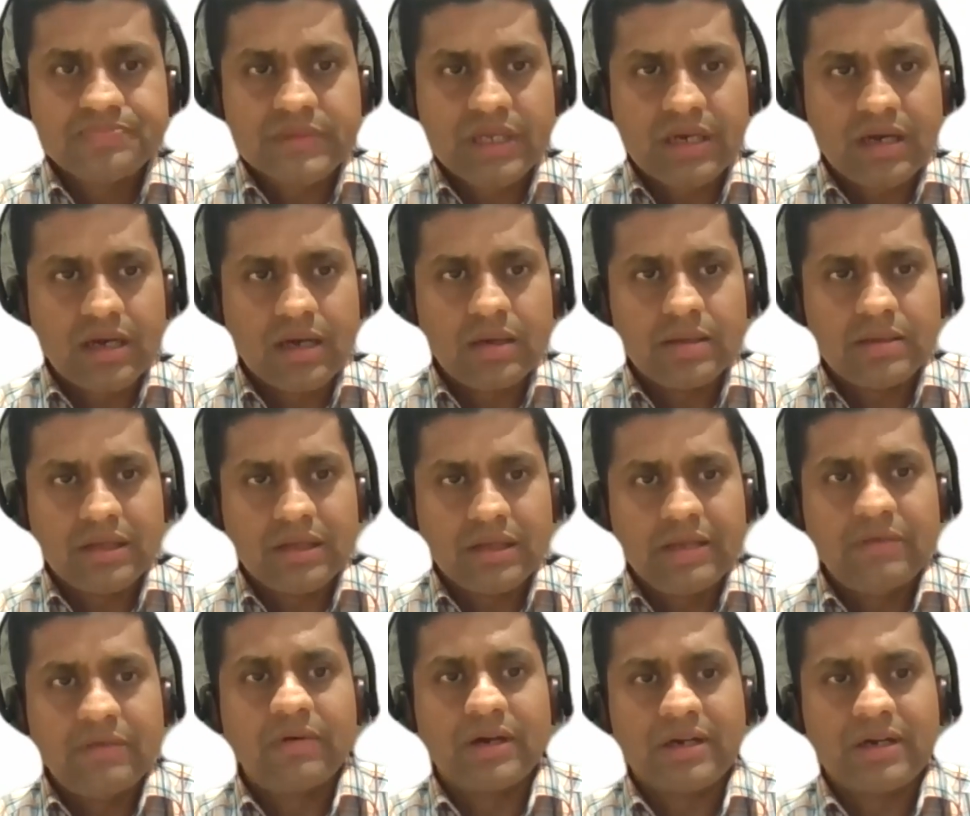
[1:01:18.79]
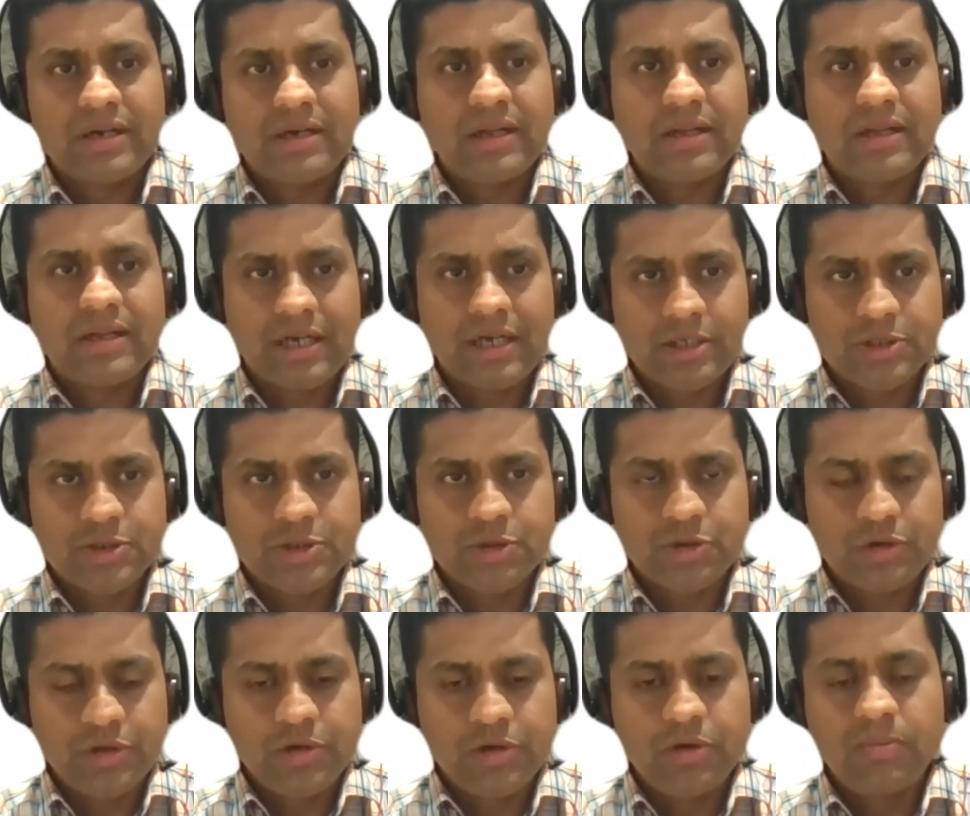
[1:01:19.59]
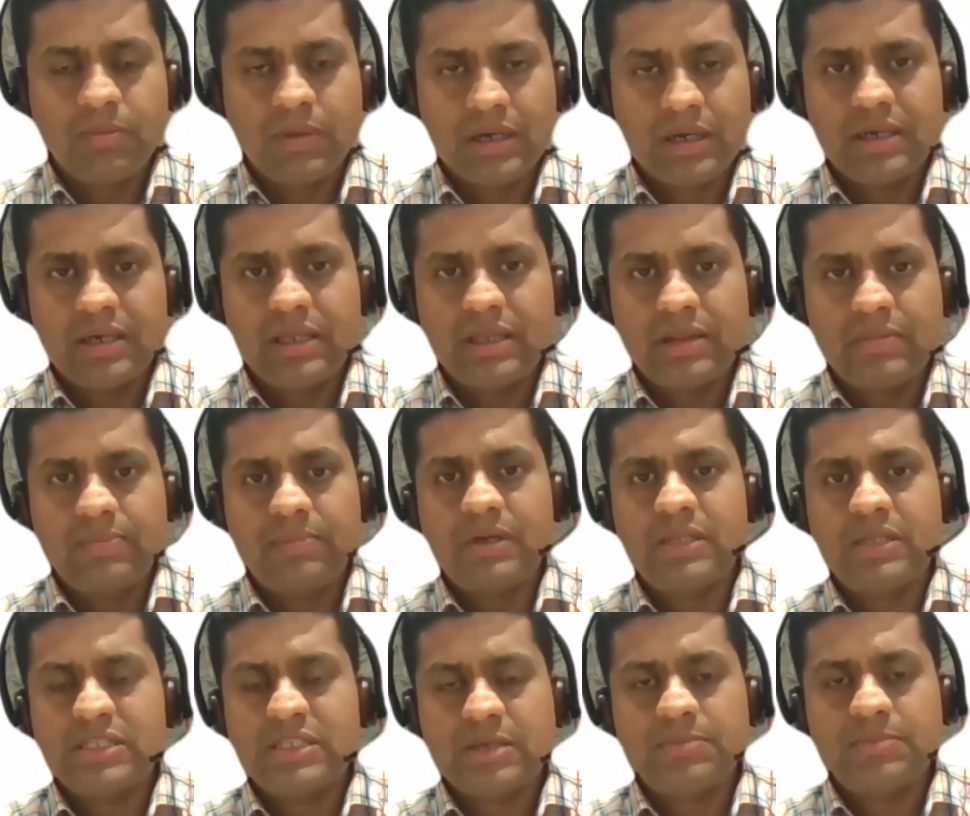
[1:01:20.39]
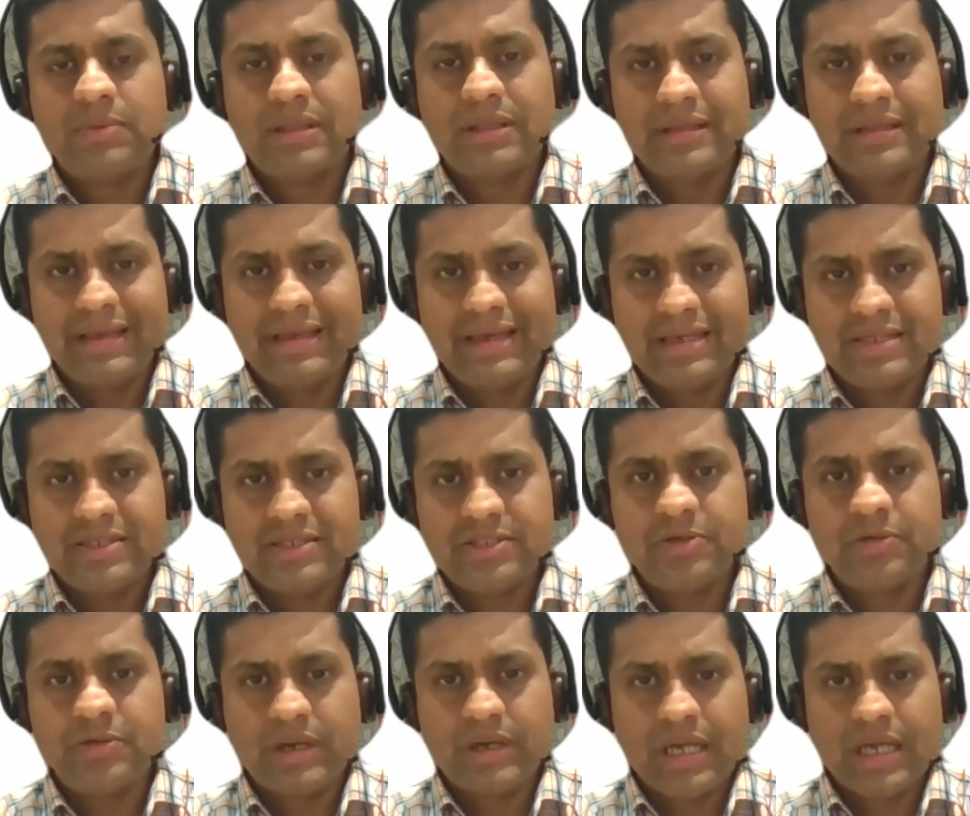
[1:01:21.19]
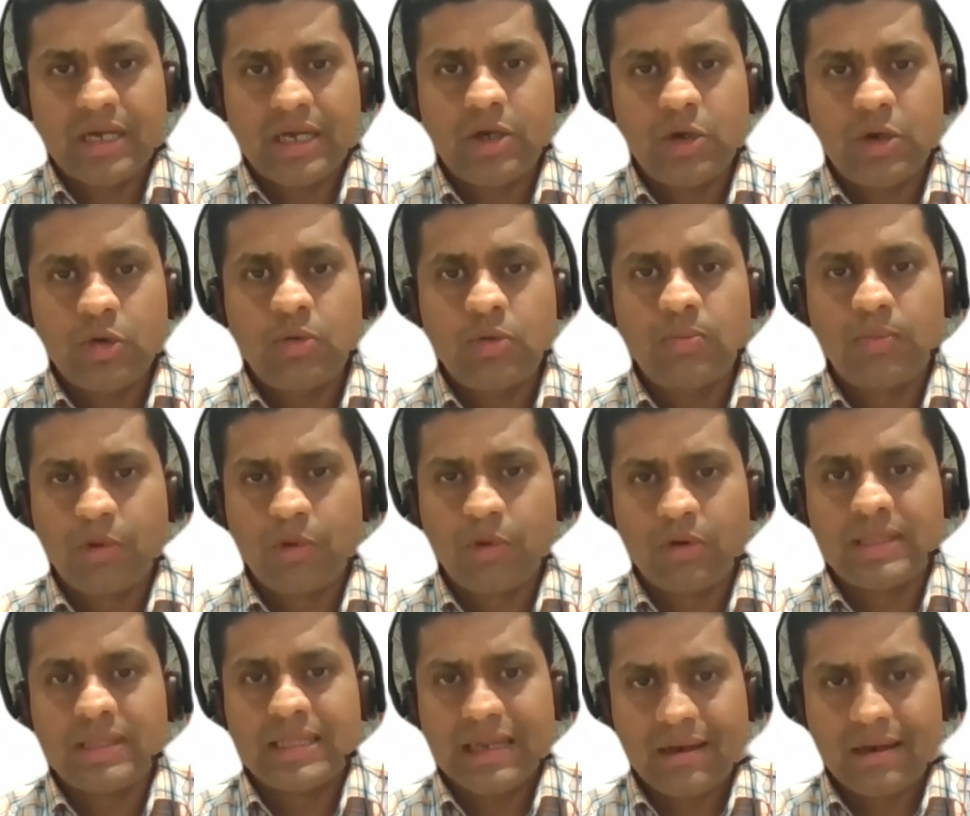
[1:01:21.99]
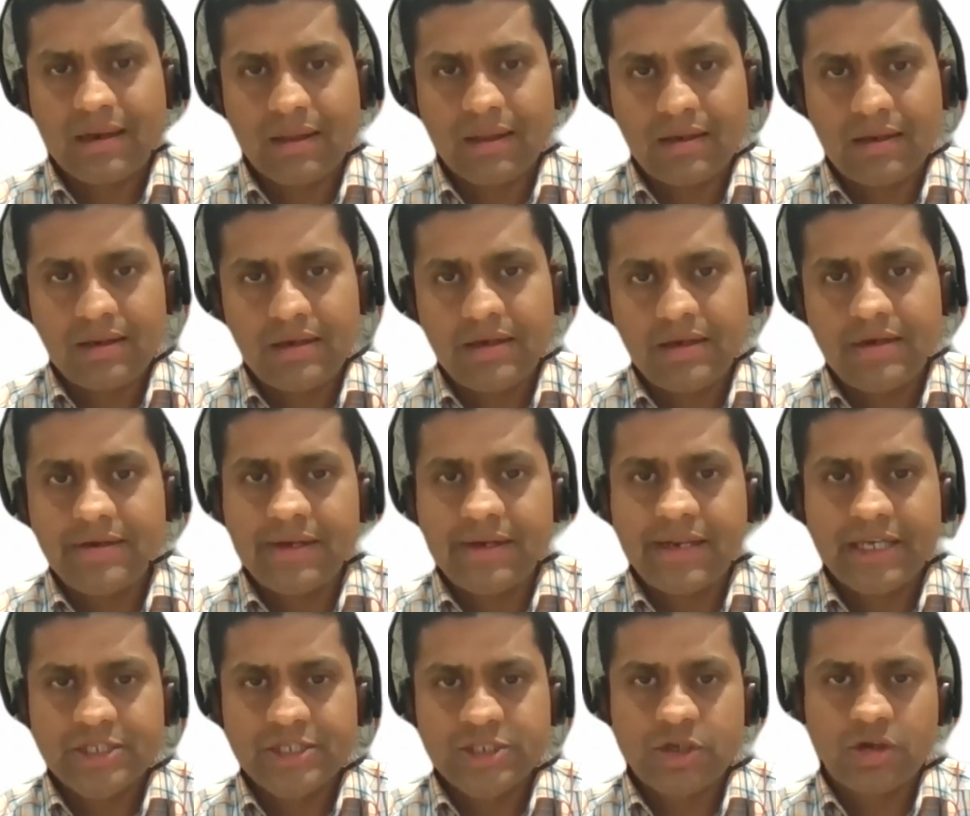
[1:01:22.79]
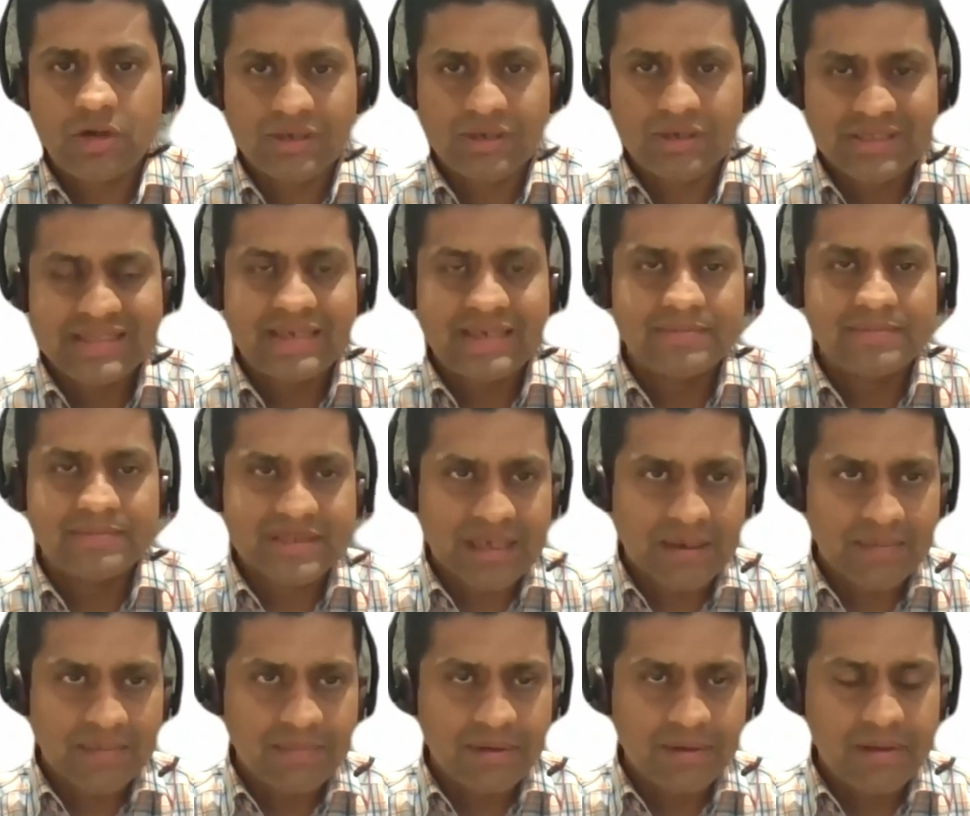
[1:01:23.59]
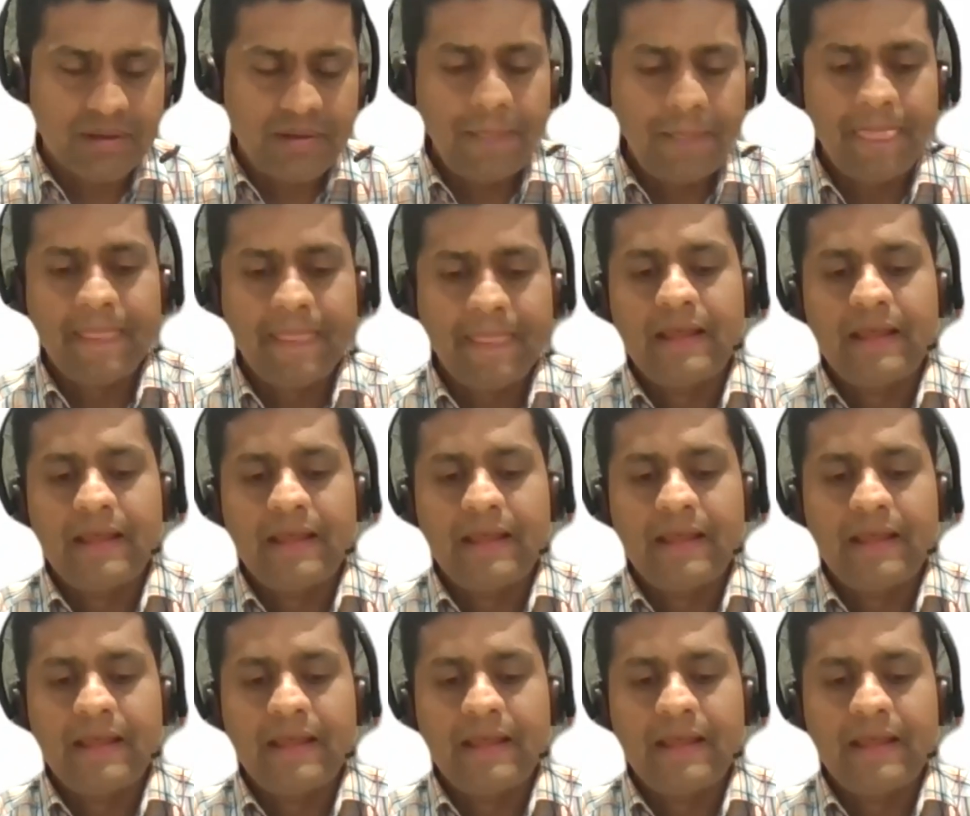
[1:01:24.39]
uh, the liver data that I showed you, but in principle, yes, you can do protein analysis detection on the same sample.